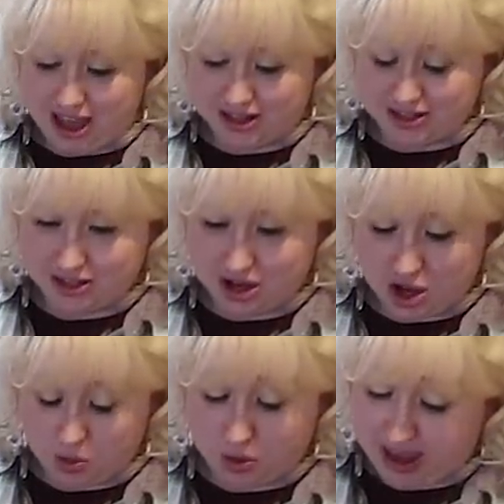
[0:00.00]
And
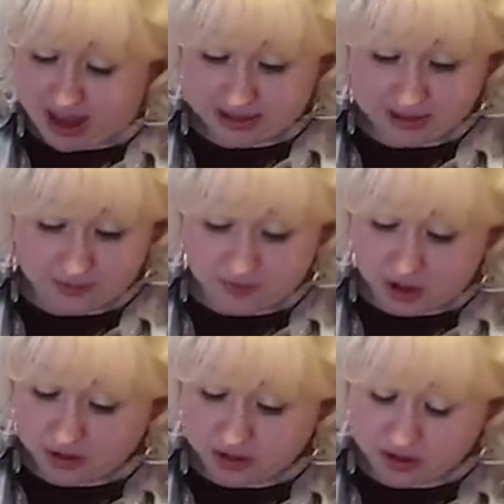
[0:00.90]
so we've had some
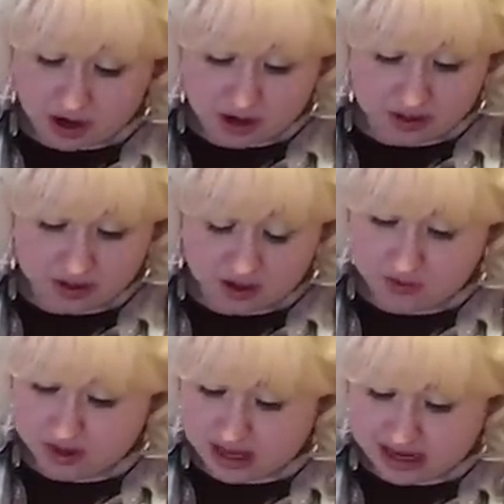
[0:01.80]
false starts
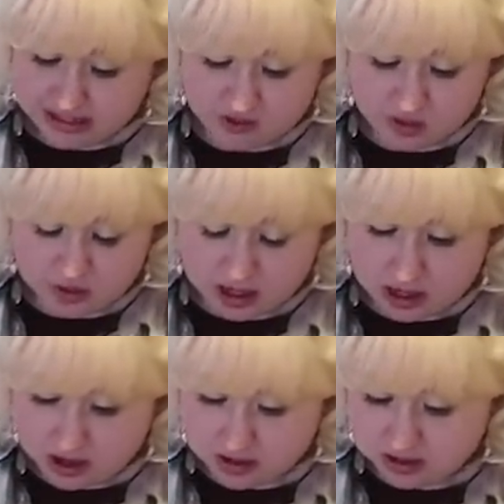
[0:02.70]
over the last few
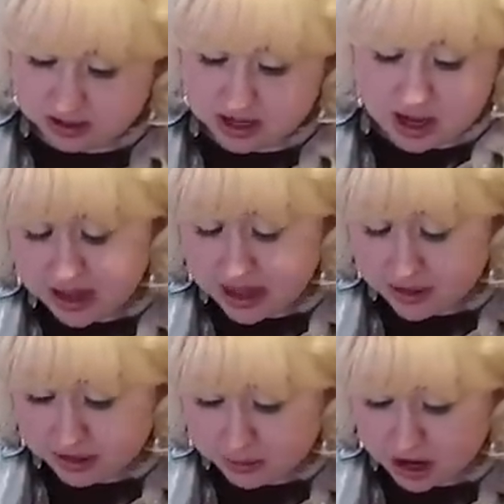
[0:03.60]
years, and
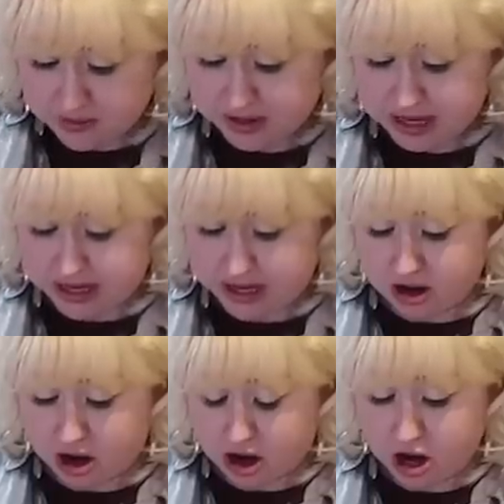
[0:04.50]
that was part of
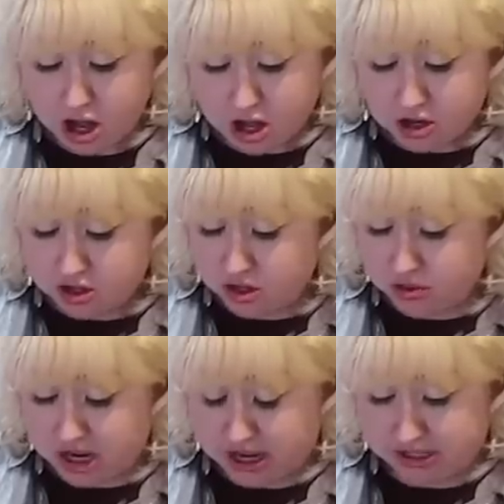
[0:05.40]
getting our
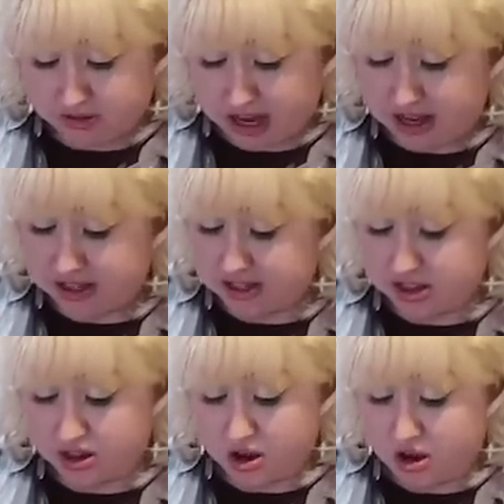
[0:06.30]
new to us van, is
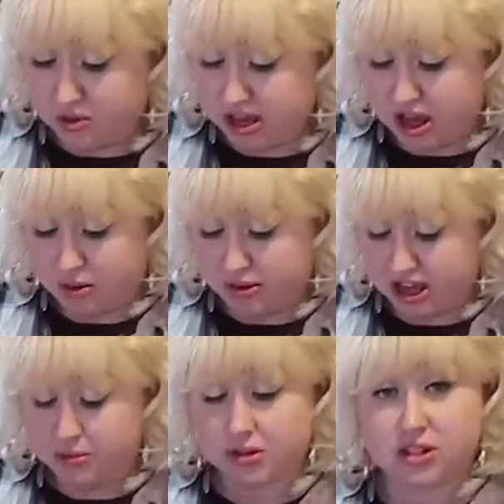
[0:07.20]
I thought, oh yeah, I'll
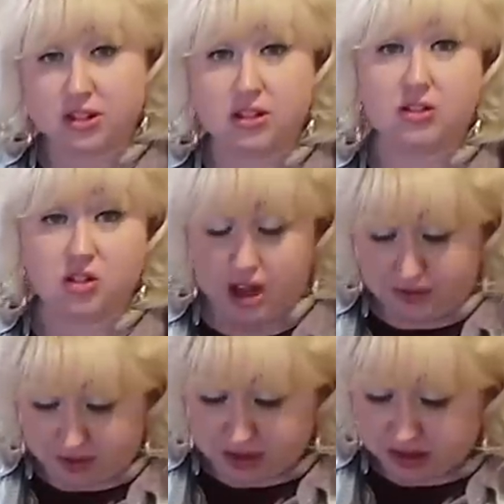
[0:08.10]
be able to
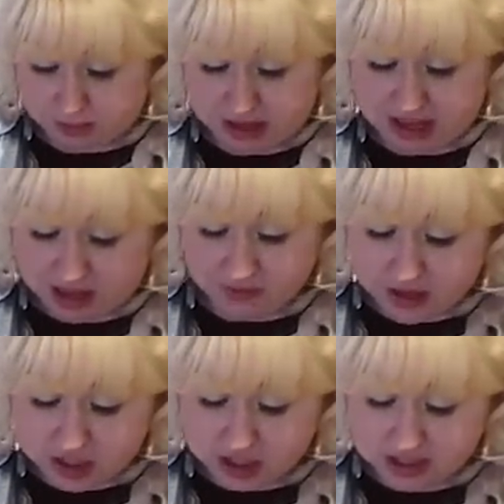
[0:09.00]
travel and speak at
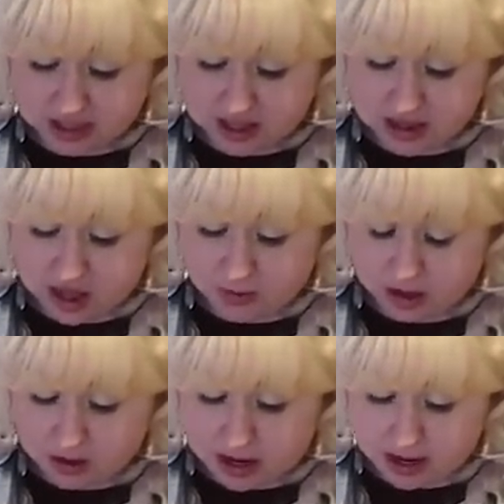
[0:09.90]
conventions again. That'll
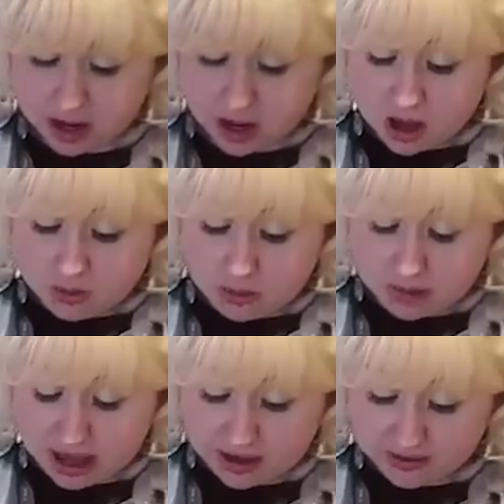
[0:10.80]
be great. But
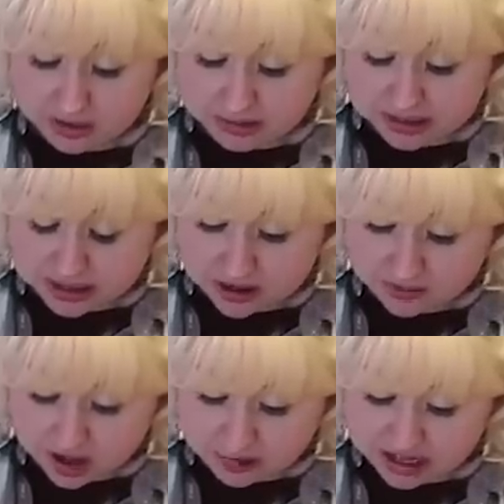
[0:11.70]
we have some
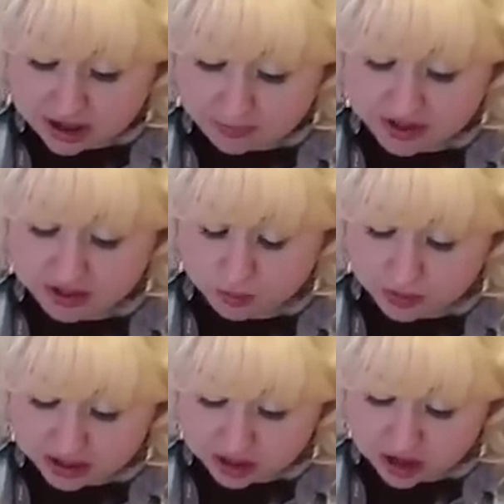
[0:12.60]
stuff coming up this
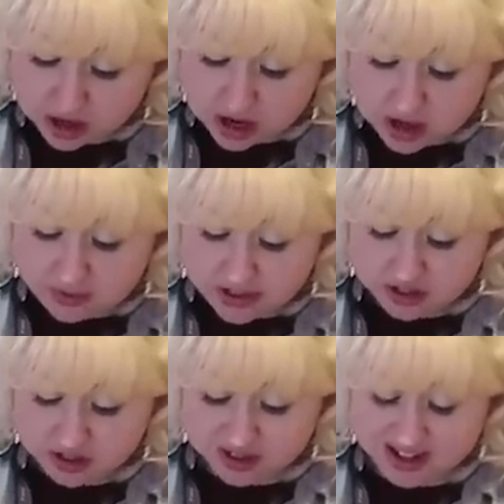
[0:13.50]
winter
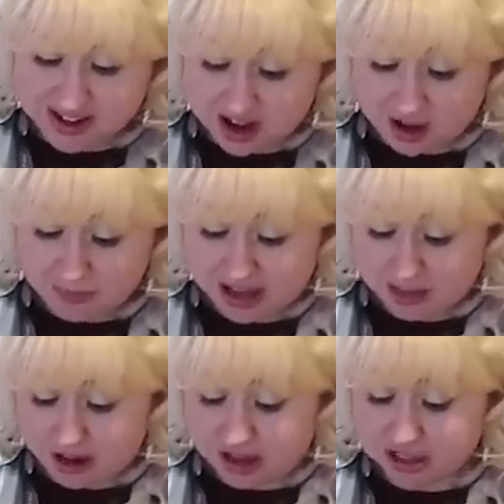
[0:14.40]
that's just gonna not make
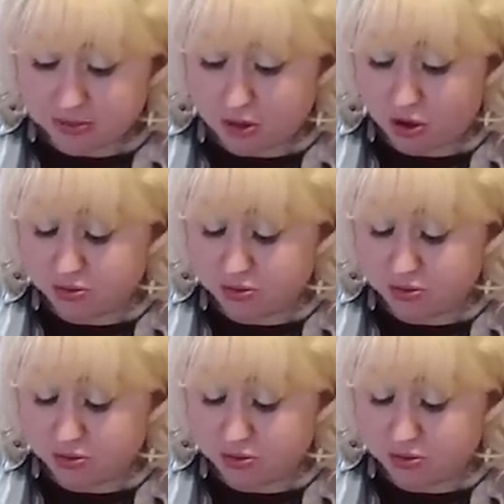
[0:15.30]
it possible.